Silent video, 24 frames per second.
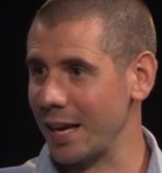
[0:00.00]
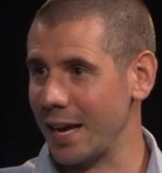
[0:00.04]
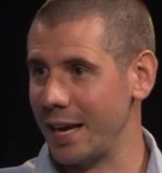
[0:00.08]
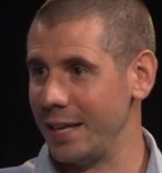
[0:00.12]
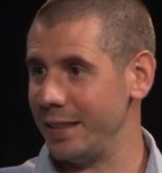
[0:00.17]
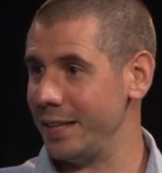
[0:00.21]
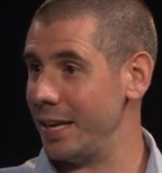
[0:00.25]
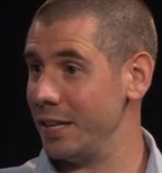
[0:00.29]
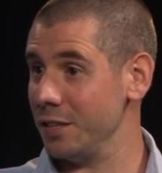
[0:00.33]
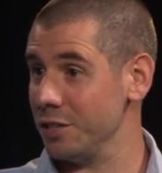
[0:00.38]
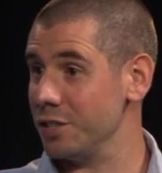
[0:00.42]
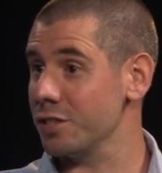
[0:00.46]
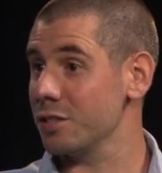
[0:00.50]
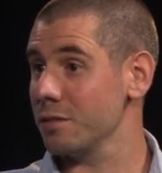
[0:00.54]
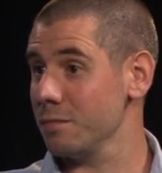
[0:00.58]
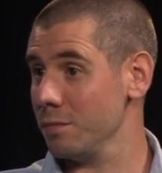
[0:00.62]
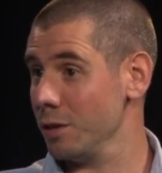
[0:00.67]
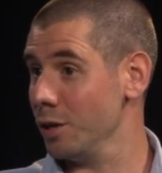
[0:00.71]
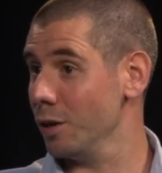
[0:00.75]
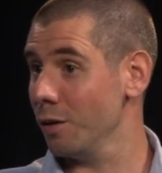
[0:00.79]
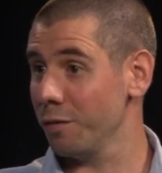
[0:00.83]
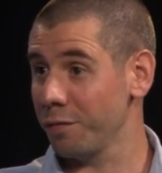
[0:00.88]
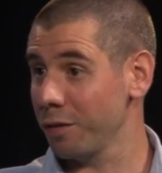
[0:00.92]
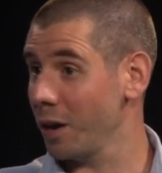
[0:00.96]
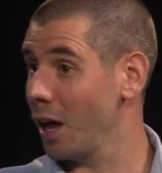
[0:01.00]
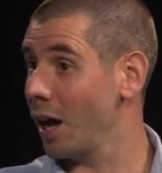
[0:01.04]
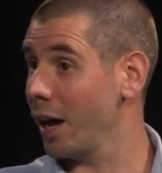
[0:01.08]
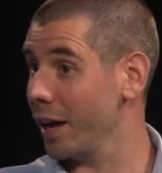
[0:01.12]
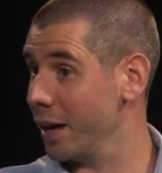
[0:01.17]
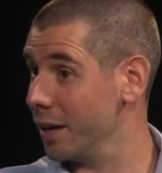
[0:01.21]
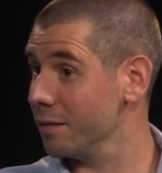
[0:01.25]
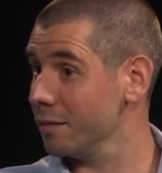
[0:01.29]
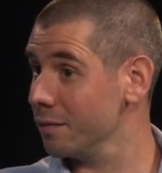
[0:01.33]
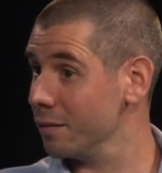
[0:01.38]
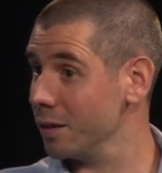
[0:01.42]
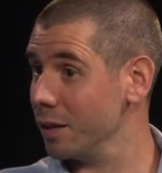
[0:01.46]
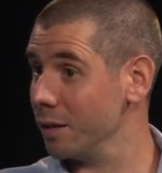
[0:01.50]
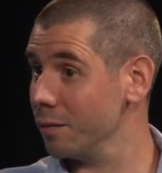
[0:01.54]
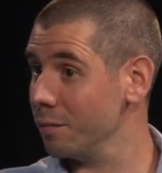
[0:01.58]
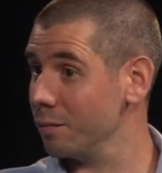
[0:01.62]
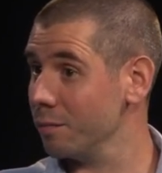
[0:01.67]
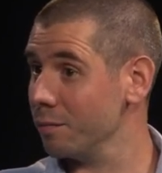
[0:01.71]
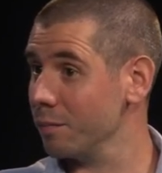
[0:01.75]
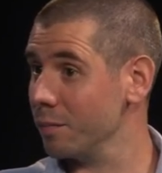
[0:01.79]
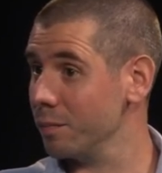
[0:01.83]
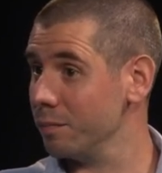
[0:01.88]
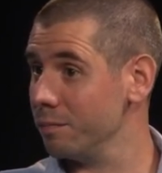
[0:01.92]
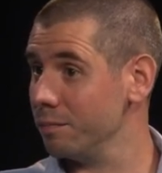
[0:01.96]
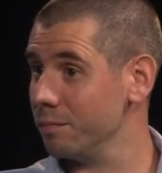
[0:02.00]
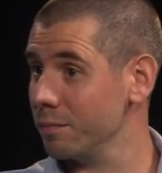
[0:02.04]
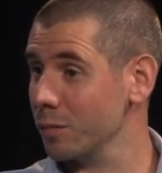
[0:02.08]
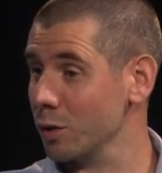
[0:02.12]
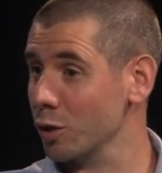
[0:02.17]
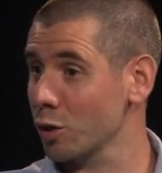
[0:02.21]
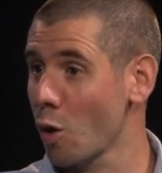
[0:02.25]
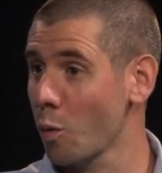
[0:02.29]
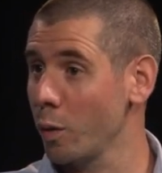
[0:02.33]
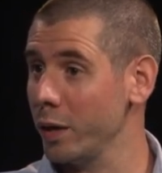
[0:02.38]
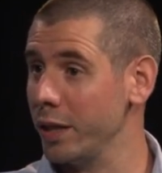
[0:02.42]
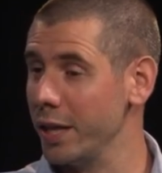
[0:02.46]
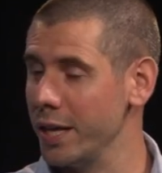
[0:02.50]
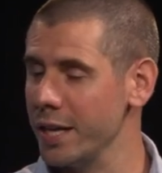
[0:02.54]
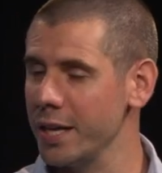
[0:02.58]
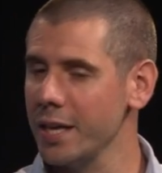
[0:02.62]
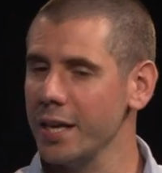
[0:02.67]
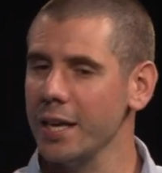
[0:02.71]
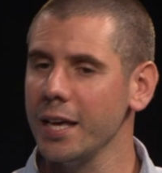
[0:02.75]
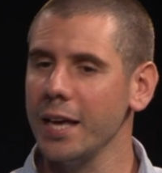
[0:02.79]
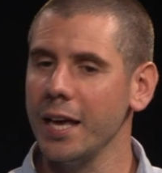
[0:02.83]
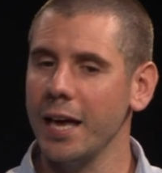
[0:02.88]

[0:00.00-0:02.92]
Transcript: and then just, you know, fly and go with it.